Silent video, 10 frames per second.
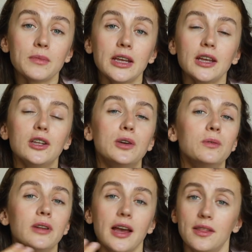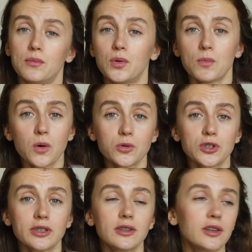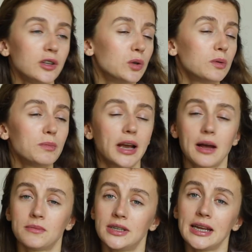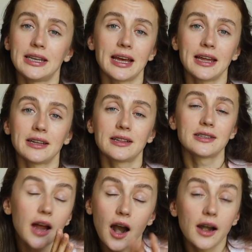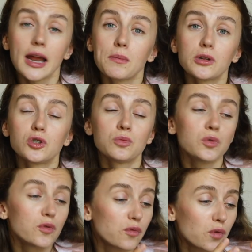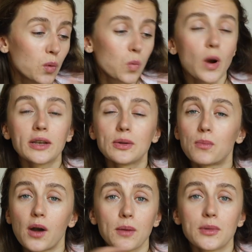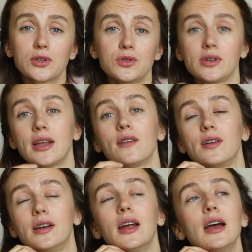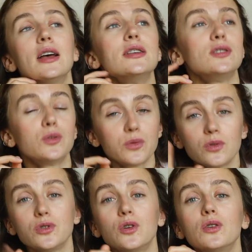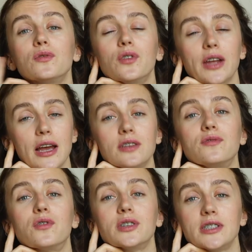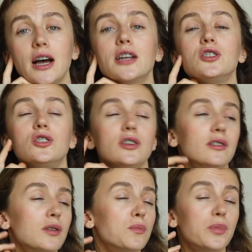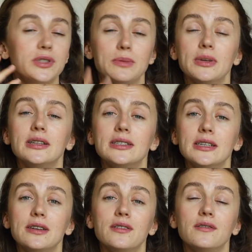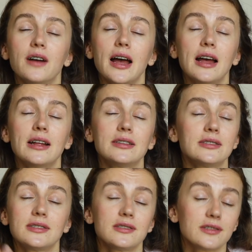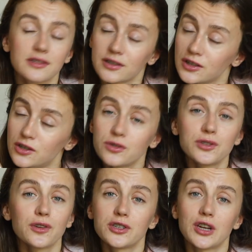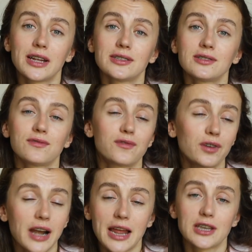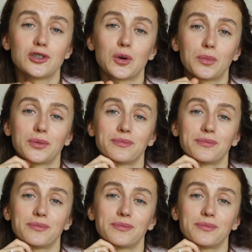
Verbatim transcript: me, you'll get the promotion, you'll become data analyst, are able to move from one department to another. So don't forget for such a uh, possibility and use your chance for any job.